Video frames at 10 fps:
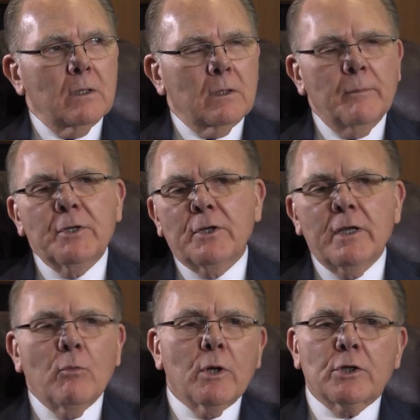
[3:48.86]
let me tell
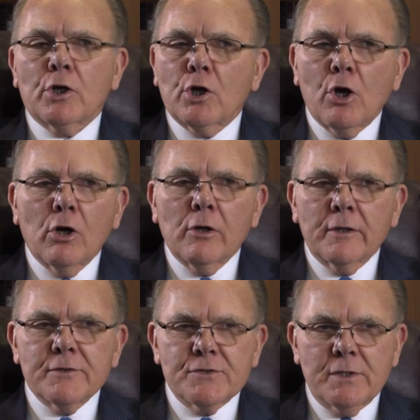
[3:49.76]
you what the
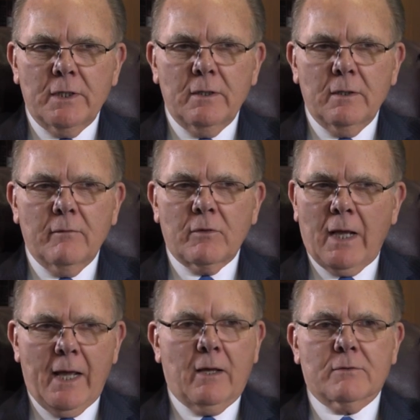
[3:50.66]
currency of the
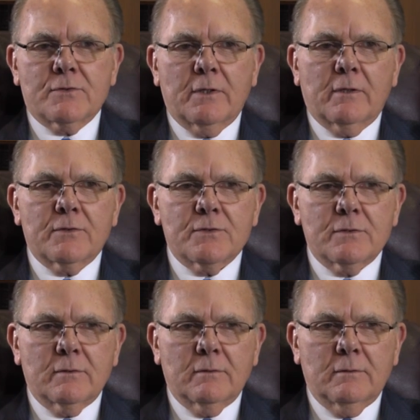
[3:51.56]
House is.